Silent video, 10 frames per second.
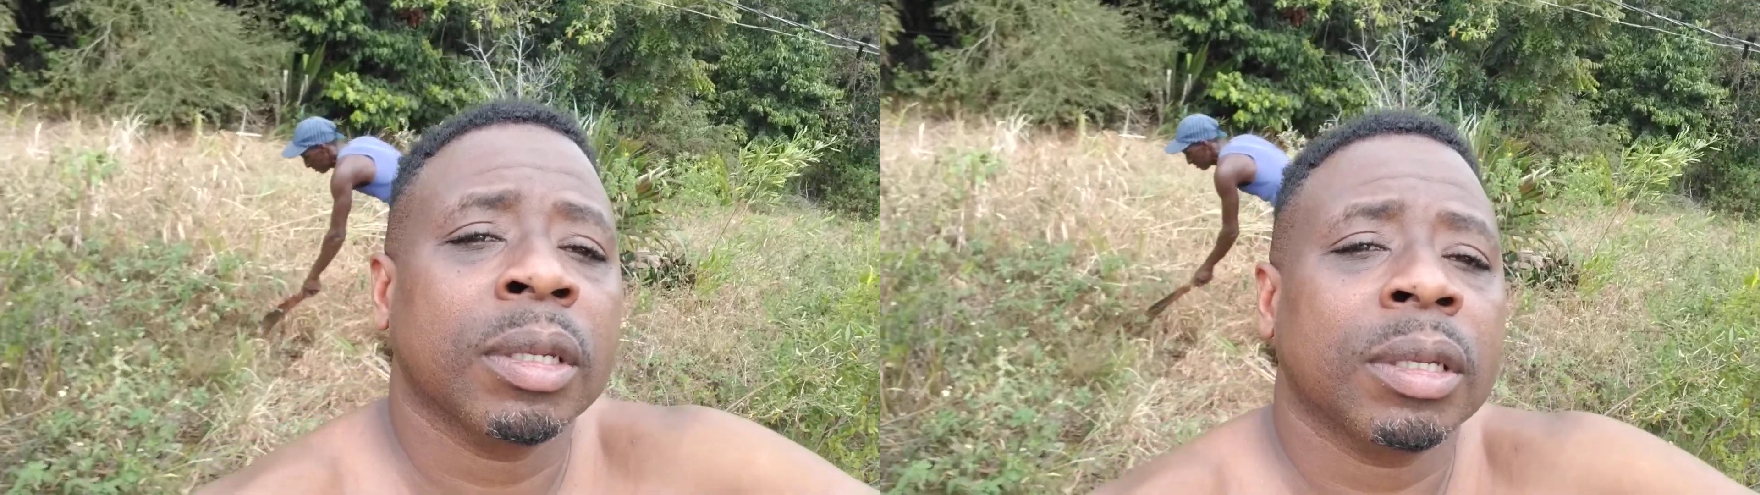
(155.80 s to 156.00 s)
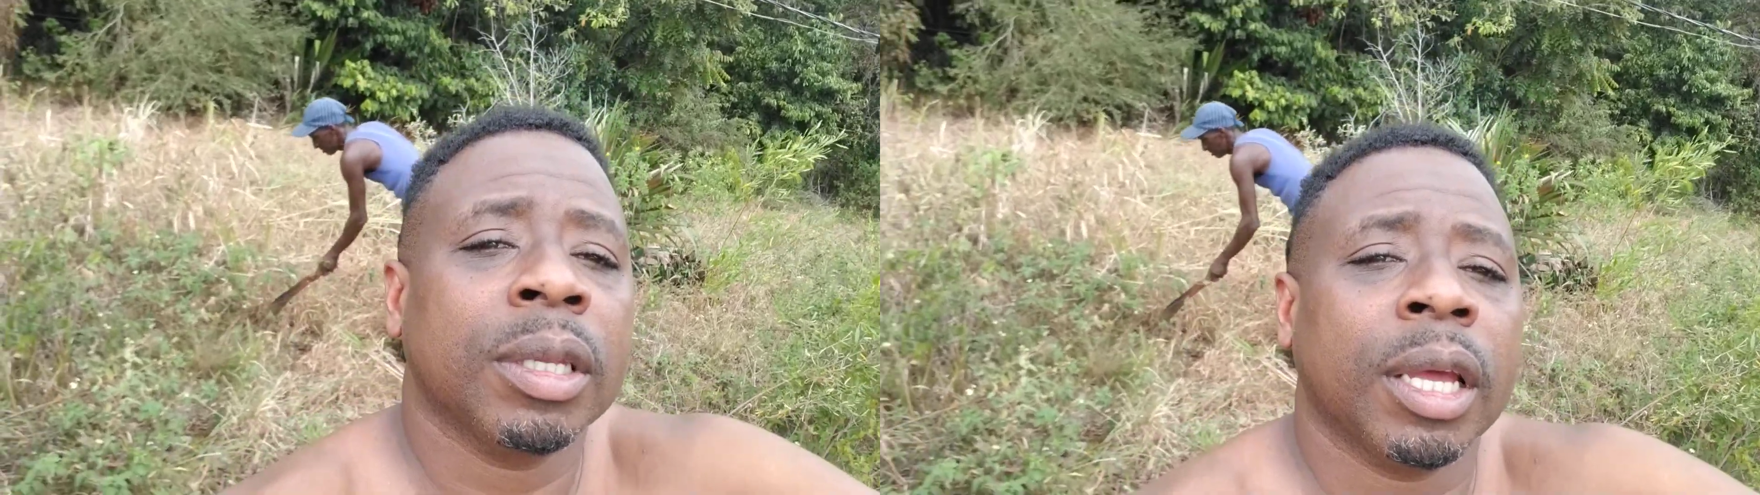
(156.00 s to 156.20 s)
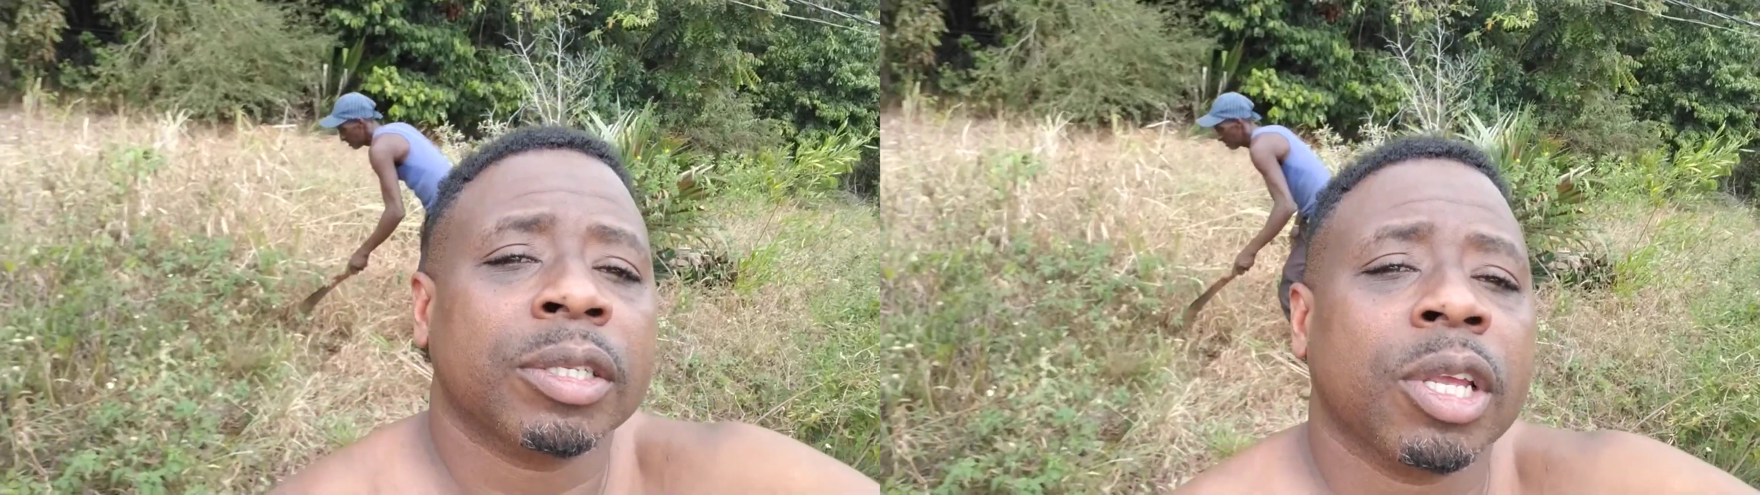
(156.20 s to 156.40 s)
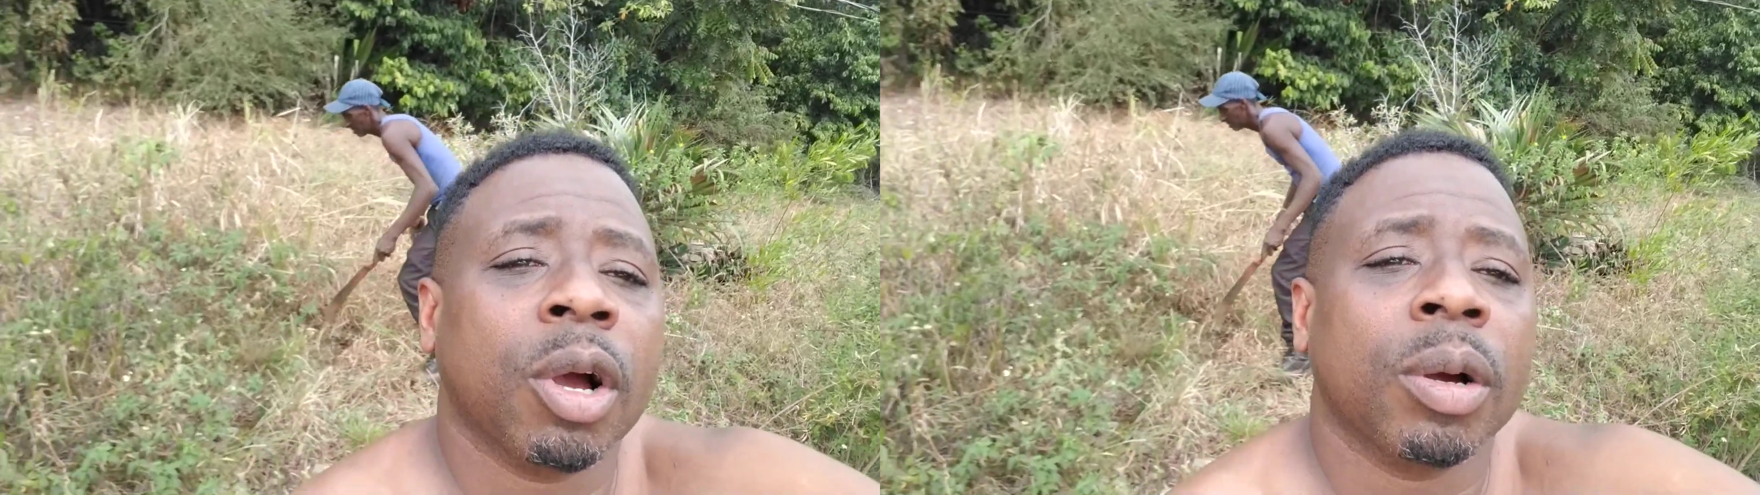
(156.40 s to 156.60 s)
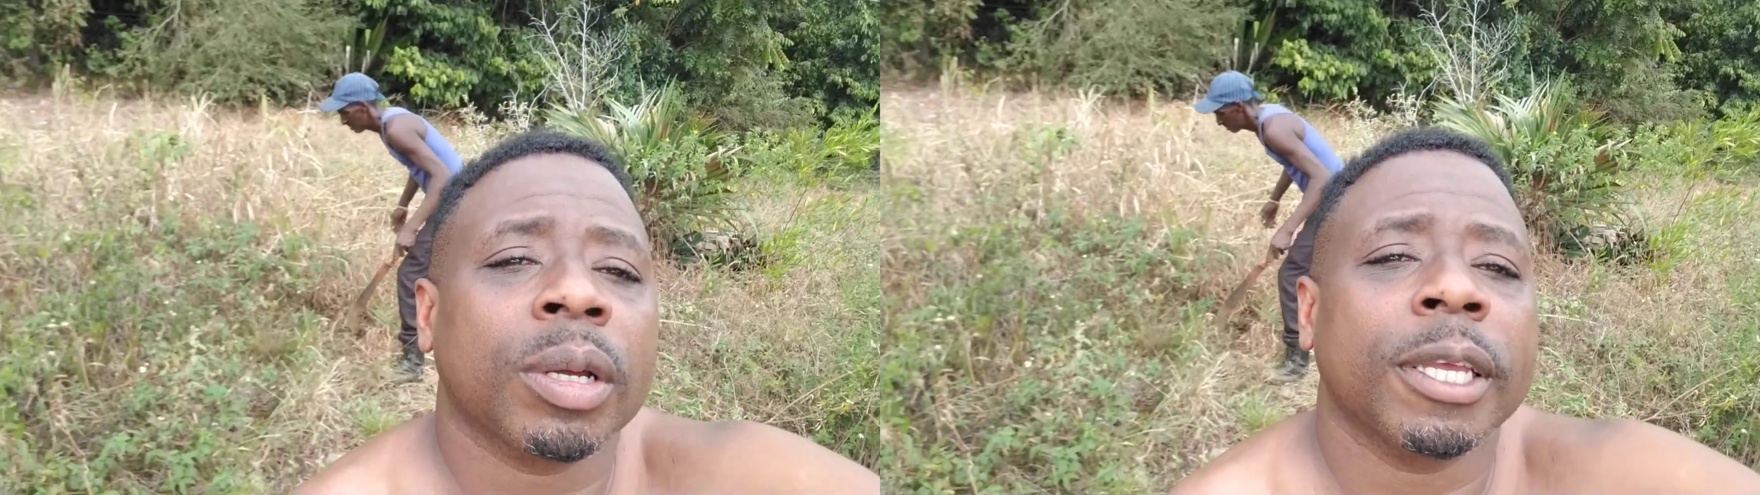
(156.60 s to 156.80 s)
Yeah,
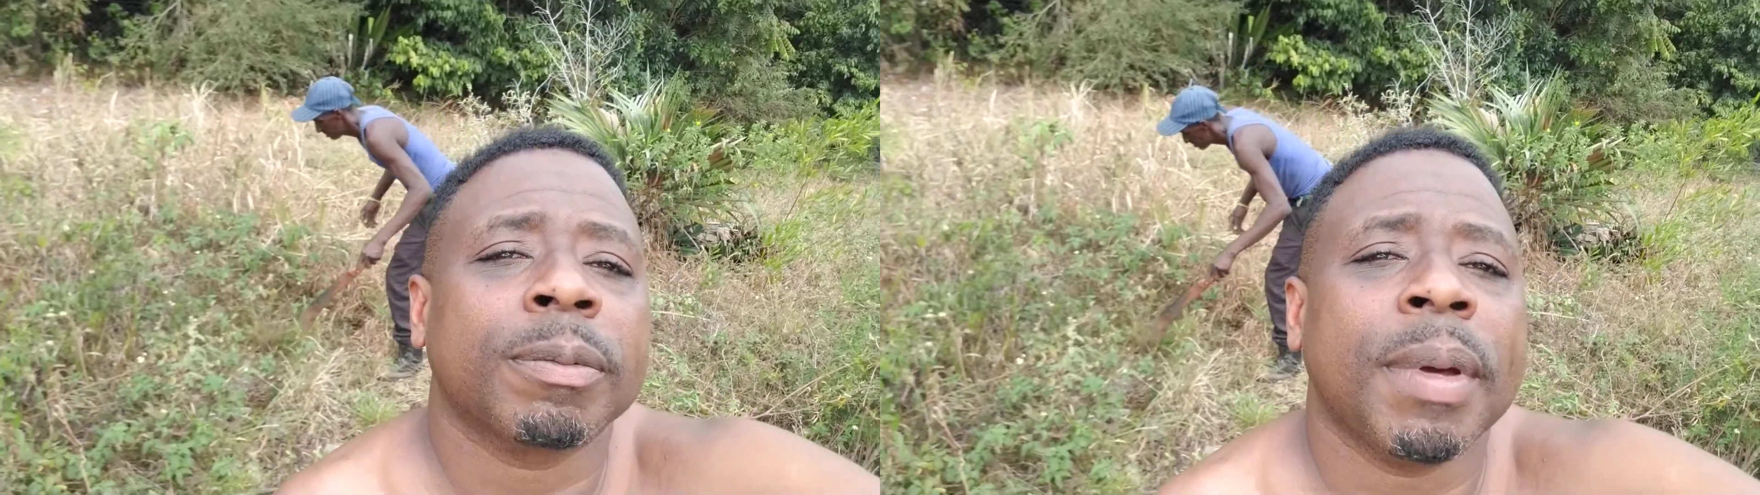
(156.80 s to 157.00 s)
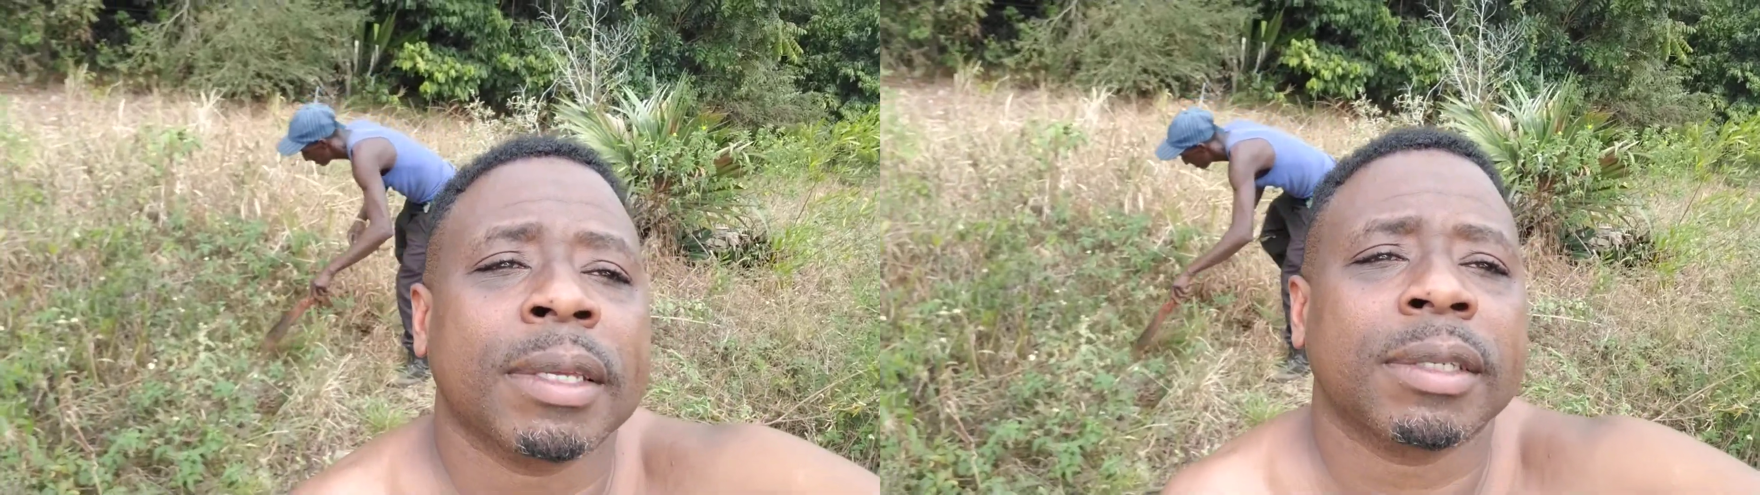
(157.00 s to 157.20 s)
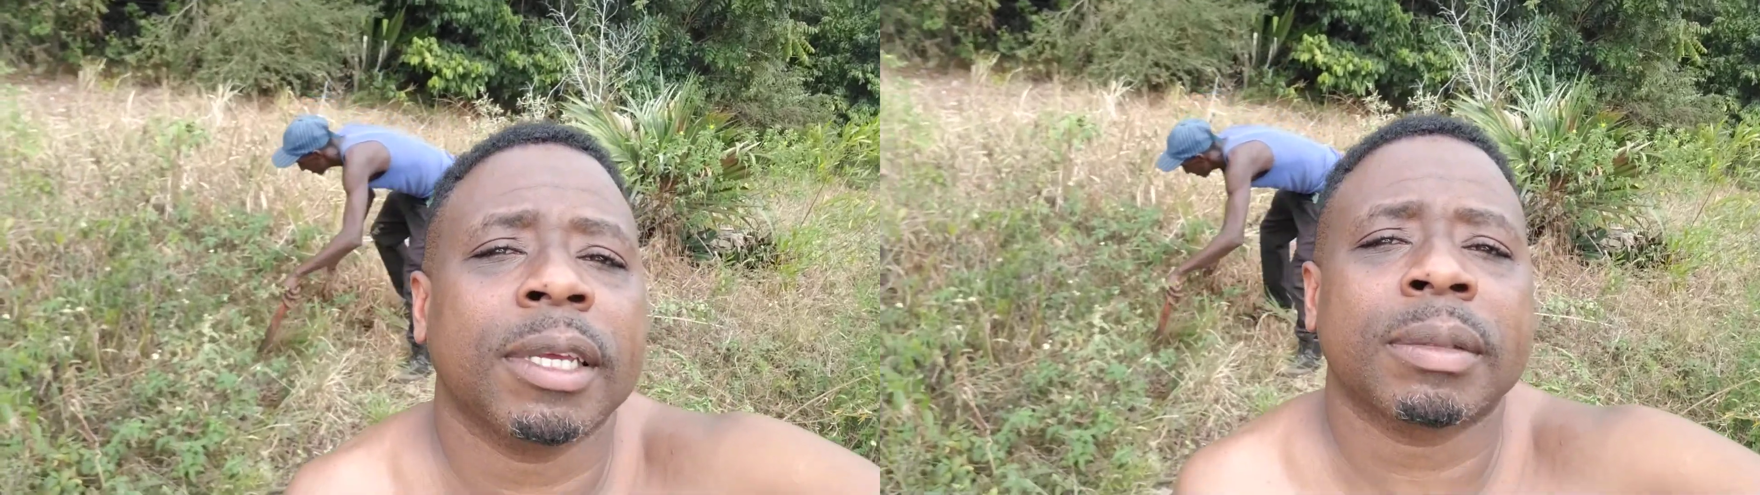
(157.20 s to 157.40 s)
so it's best